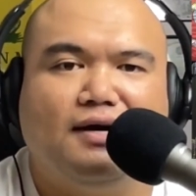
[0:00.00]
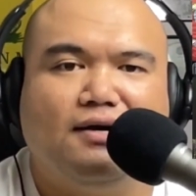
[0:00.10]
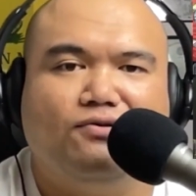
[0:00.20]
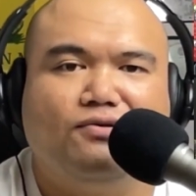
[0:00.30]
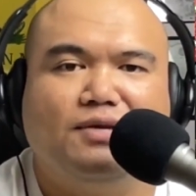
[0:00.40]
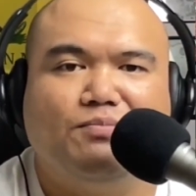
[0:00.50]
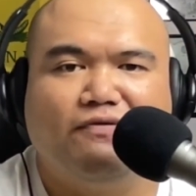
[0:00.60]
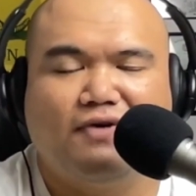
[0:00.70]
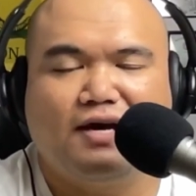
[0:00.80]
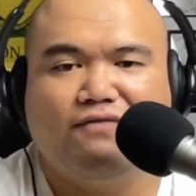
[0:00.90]
who
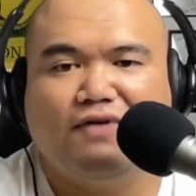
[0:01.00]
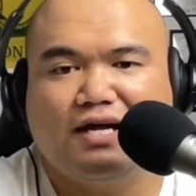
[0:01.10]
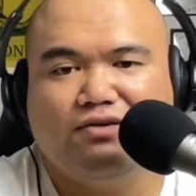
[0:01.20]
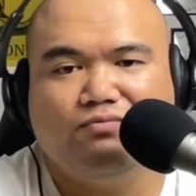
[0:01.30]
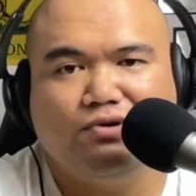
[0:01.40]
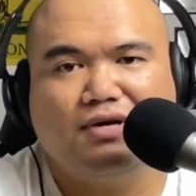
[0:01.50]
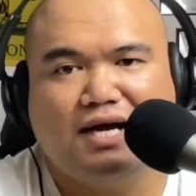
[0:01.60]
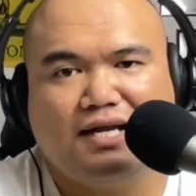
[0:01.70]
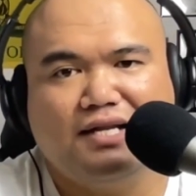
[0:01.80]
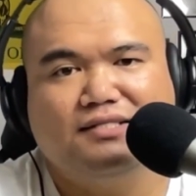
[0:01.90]
can provide valuable
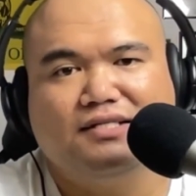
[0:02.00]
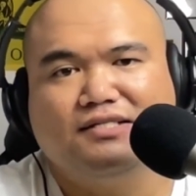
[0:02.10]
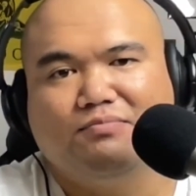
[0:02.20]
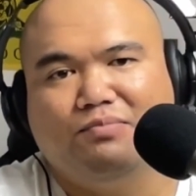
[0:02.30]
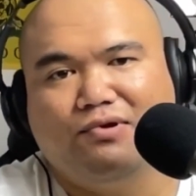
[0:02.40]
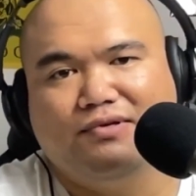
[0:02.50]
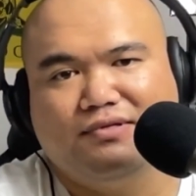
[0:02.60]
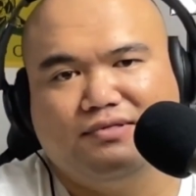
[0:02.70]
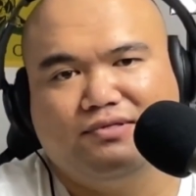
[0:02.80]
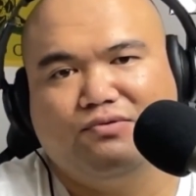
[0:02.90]
guidance and
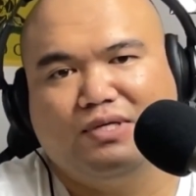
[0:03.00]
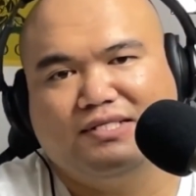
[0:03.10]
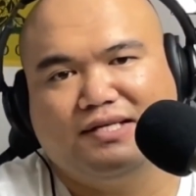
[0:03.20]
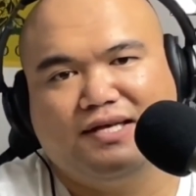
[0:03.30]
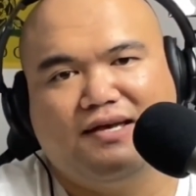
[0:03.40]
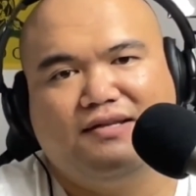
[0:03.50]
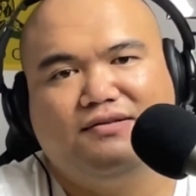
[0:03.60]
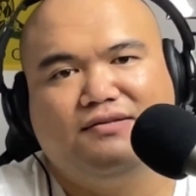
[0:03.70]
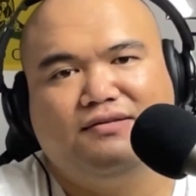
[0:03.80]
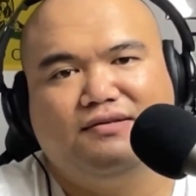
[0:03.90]
support. So once
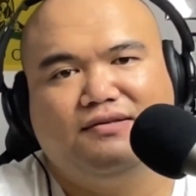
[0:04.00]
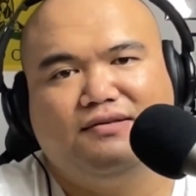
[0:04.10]
again,